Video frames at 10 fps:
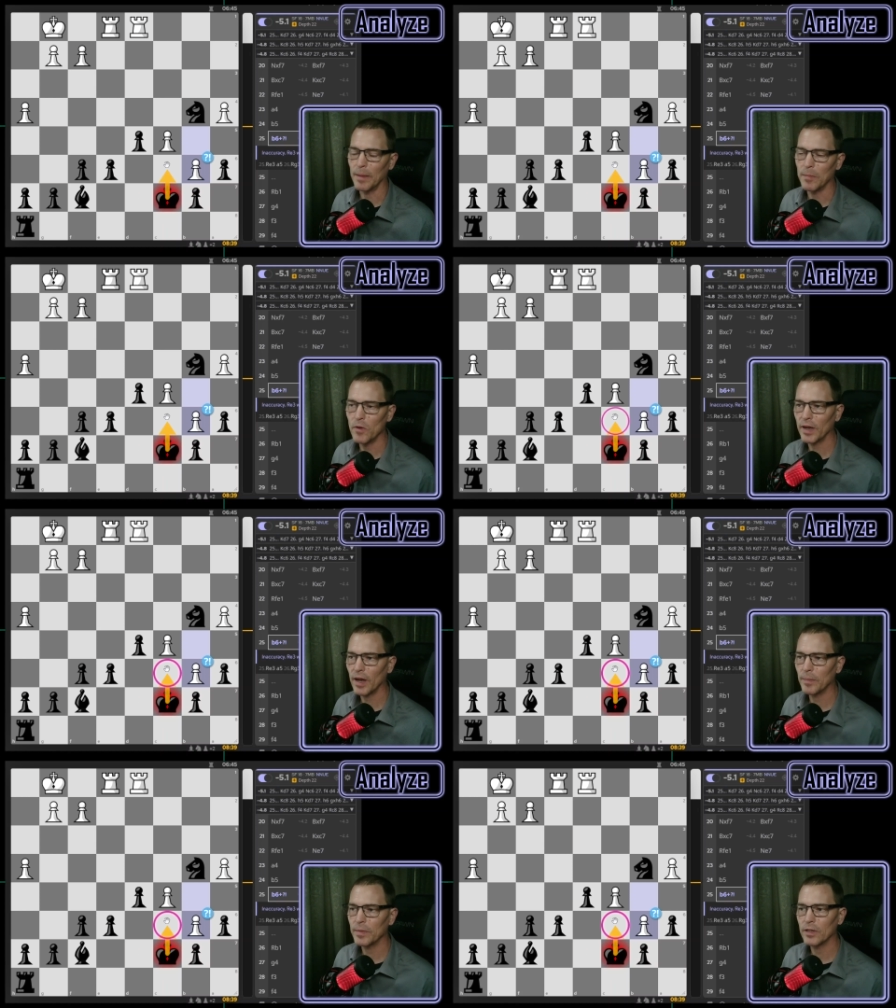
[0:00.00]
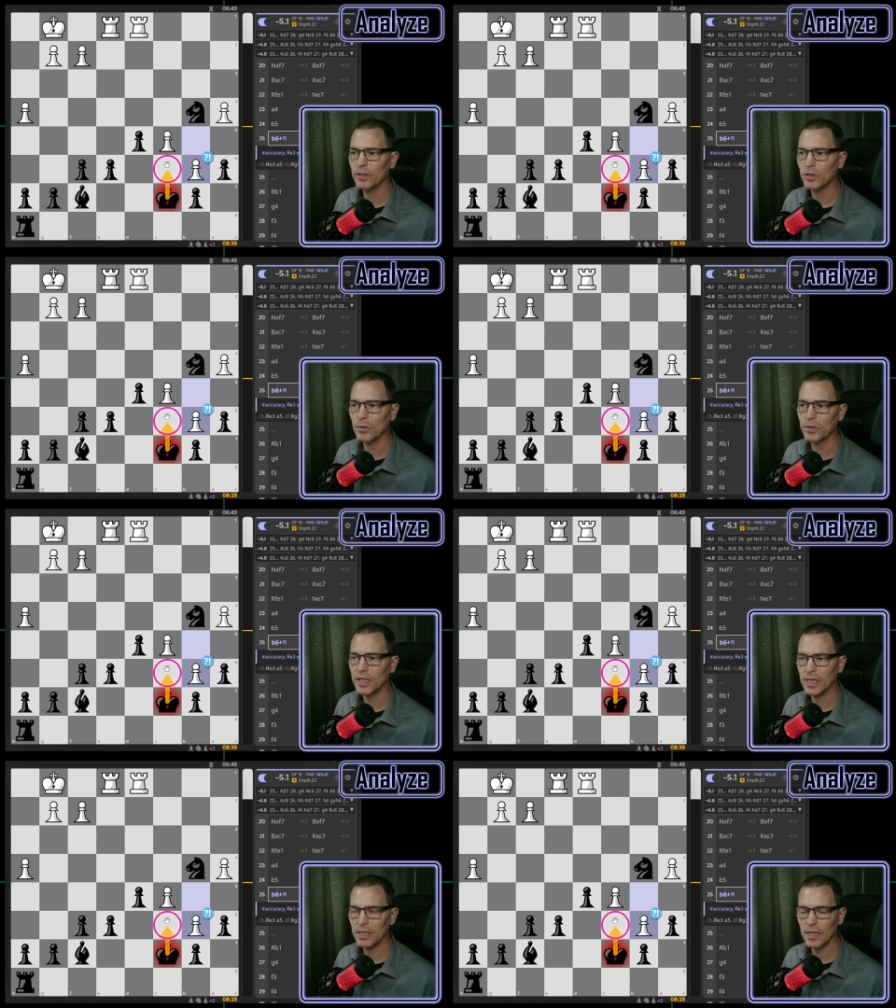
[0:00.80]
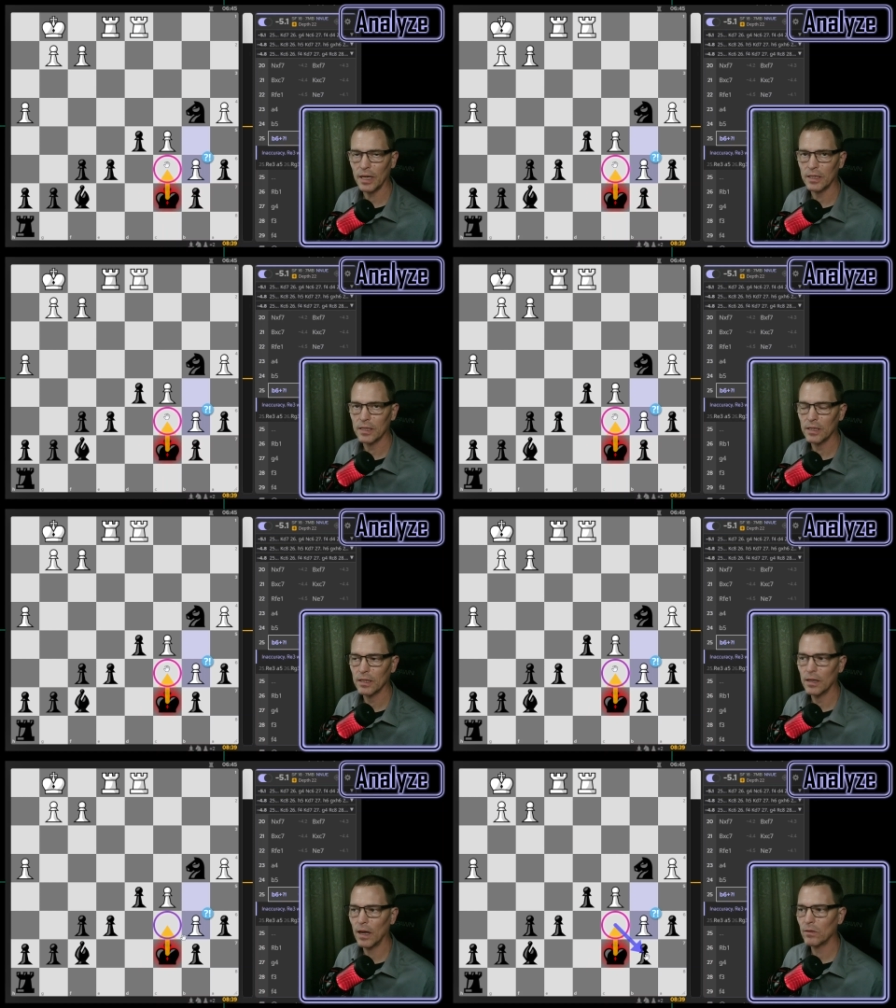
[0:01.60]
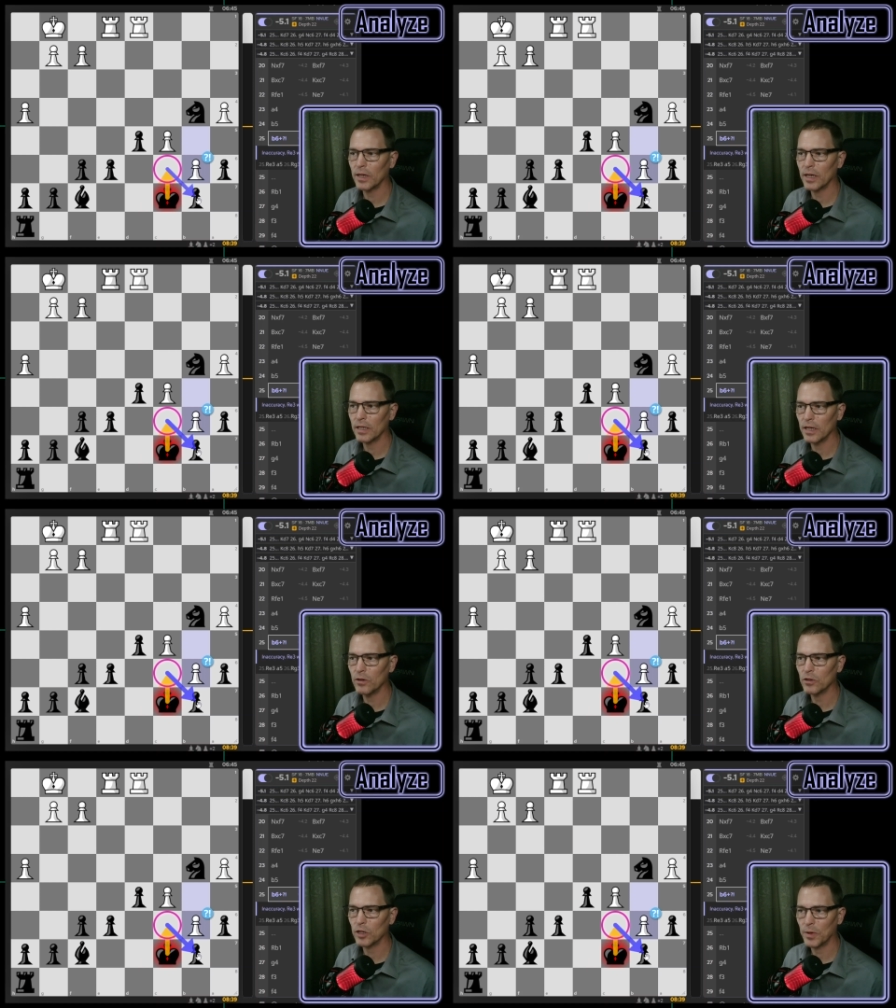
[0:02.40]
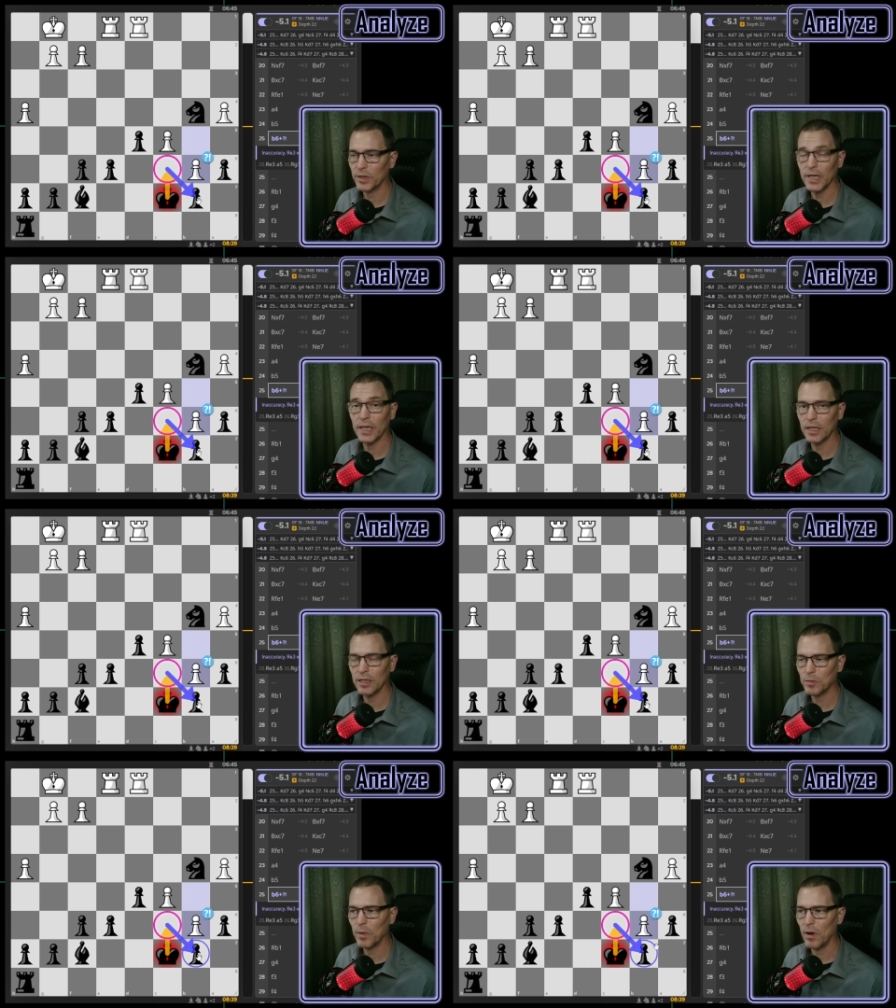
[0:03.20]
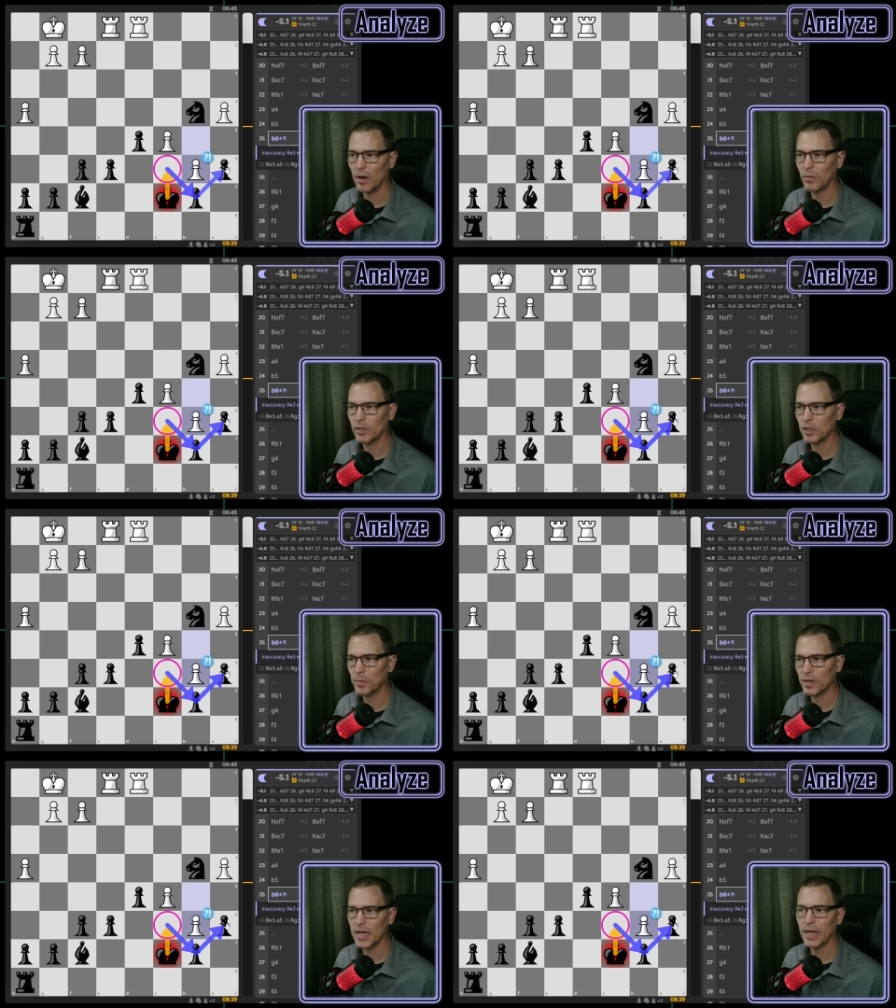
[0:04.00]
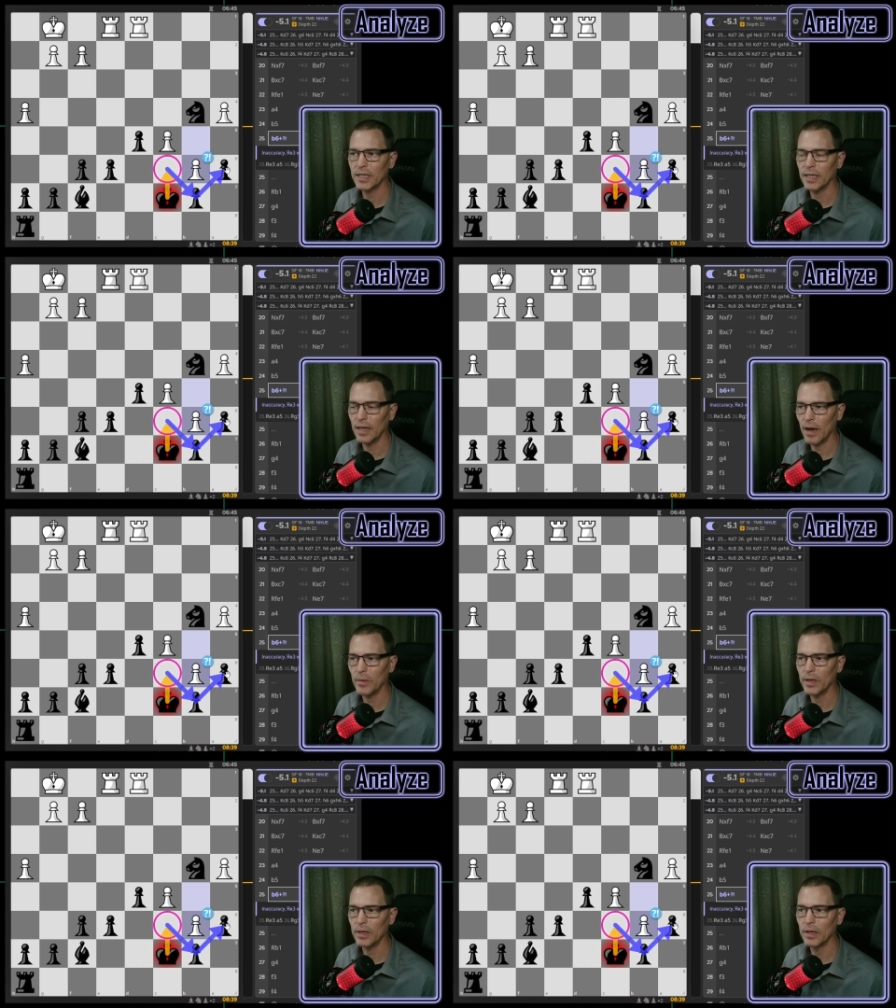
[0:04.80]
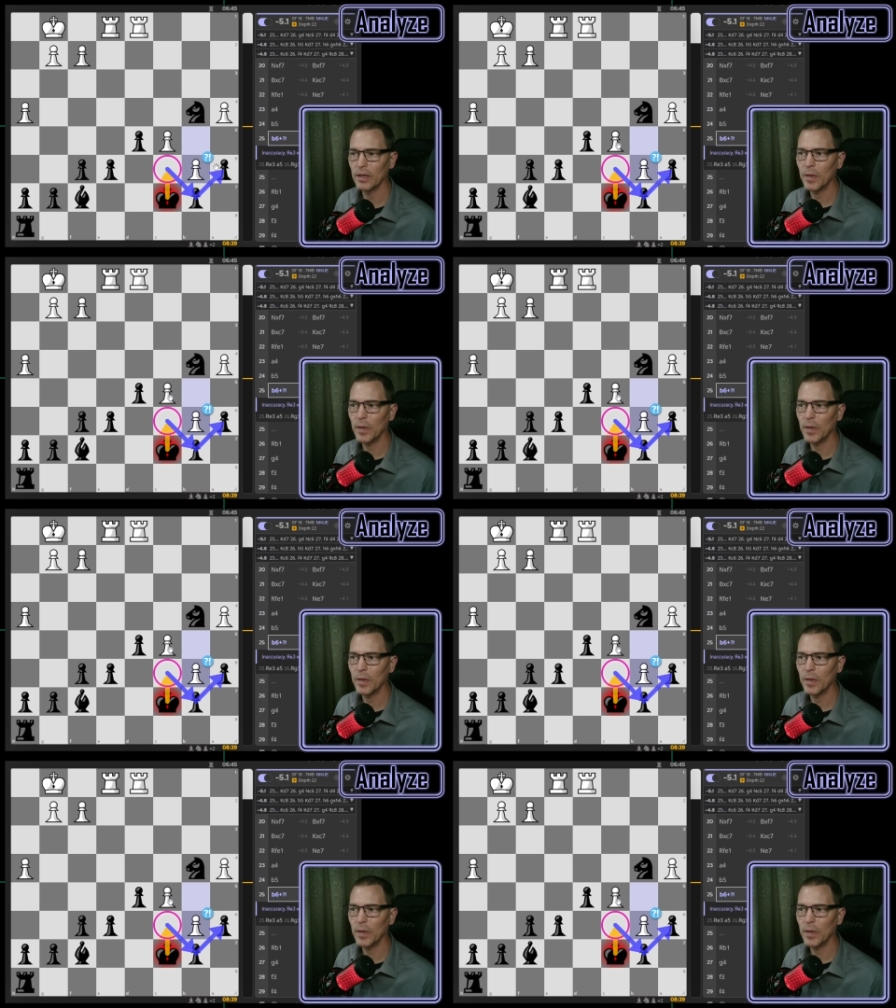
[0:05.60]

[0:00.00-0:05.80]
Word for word: that moving up to c6 not only continues to protect this pawn, which is protecting that one,